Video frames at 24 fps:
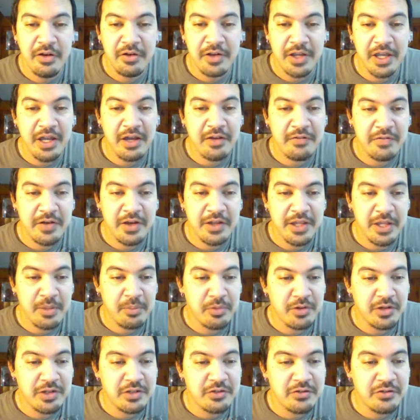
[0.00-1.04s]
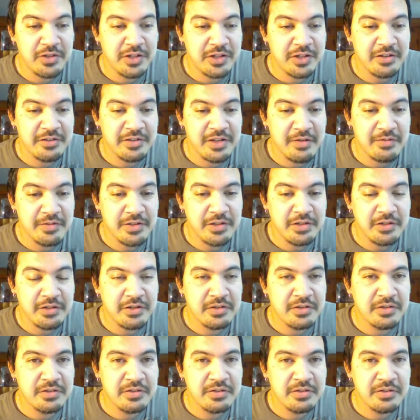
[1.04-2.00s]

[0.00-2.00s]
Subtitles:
Okay, I find that pretty interesting. Let's have a look.